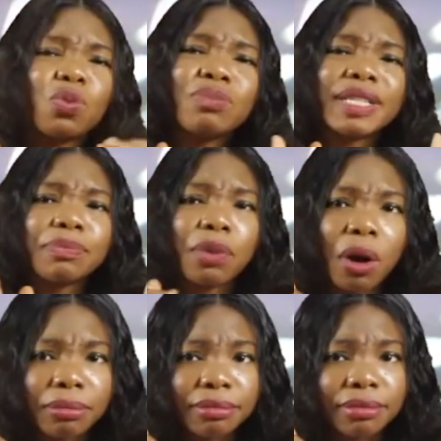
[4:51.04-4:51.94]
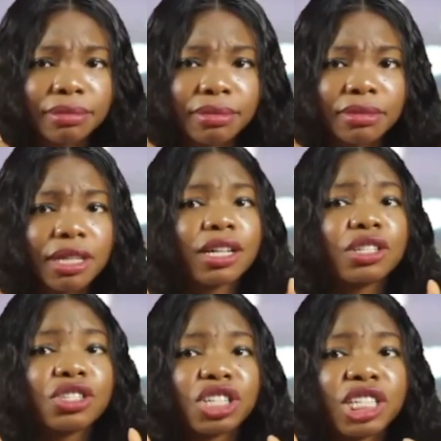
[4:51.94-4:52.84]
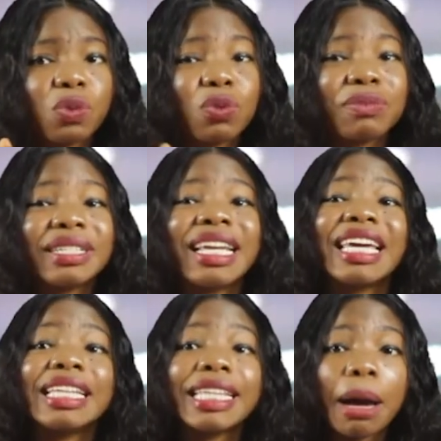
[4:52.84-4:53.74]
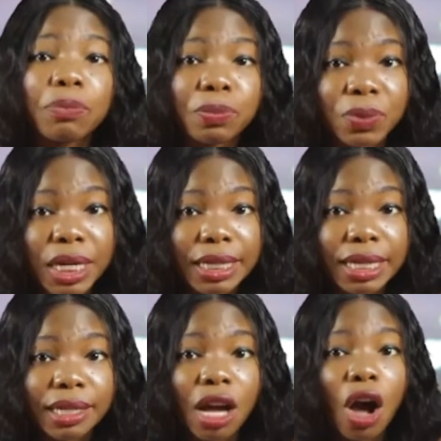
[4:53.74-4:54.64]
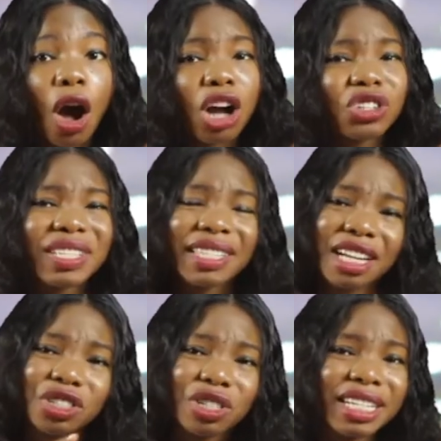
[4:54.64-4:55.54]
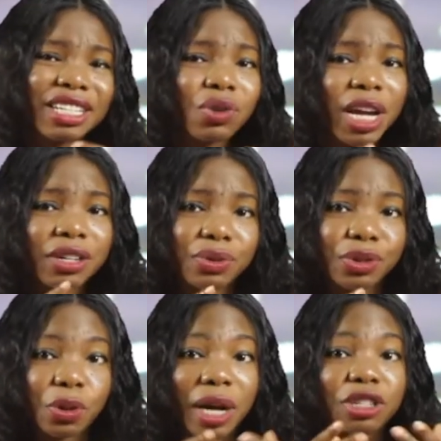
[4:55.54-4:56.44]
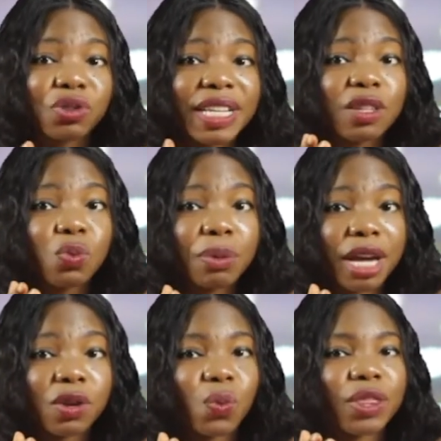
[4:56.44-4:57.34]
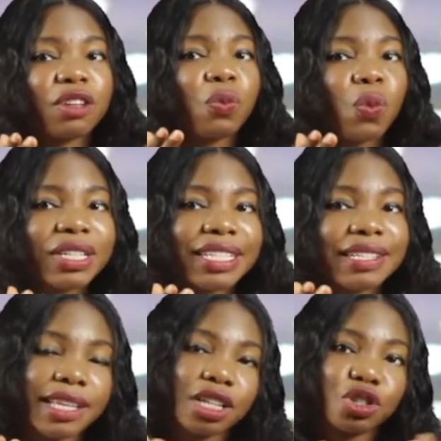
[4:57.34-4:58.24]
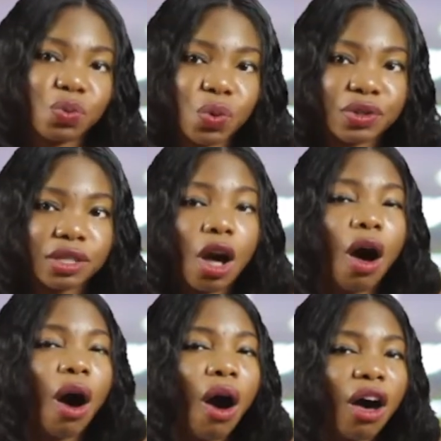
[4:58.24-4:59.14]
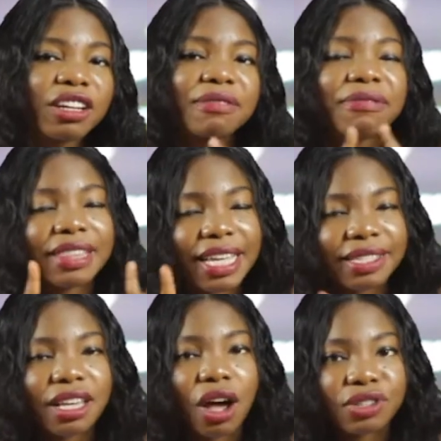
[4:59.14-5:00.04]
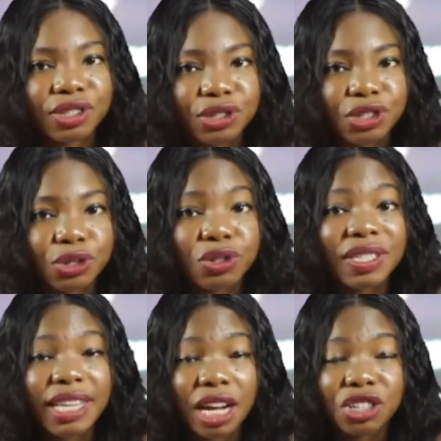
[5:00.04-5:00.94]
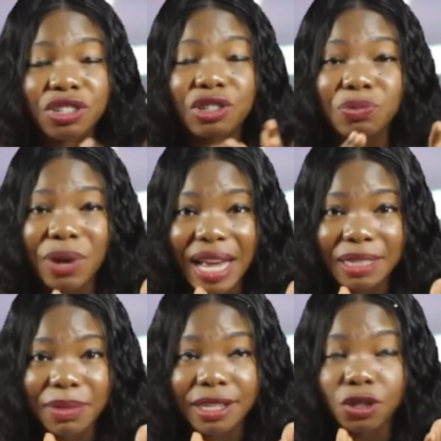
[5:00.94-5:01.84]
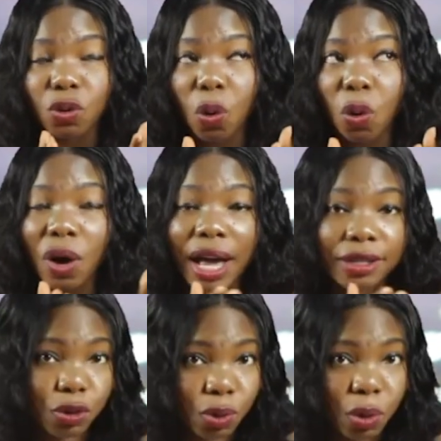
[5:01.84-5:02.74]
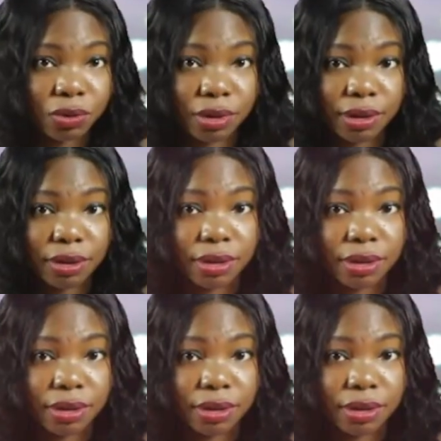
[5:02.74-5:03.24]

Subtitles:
a woman's bum, touching a woman inappropriately, uttering sexual innuendos, or addressing women with unwanted sexual words. All of these constitute sexual harassment or assault.